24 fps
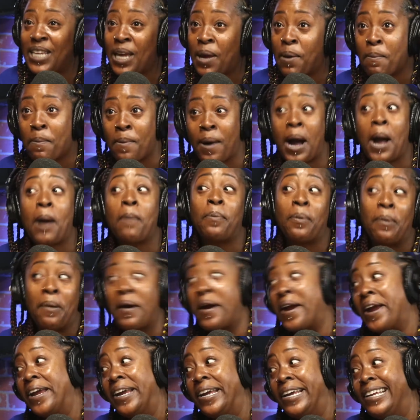in my
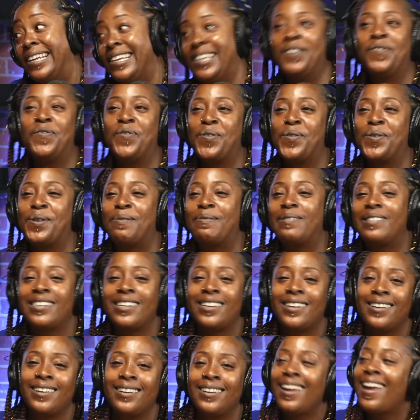brain. You feel what I'm
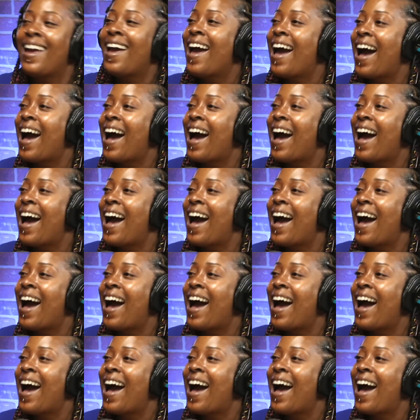saying?